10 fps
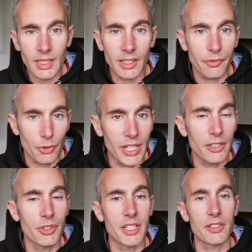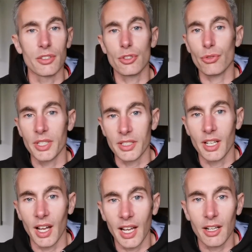if for any reason the screen
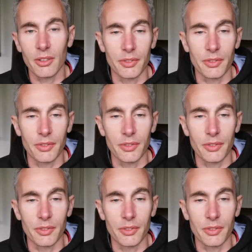cut out,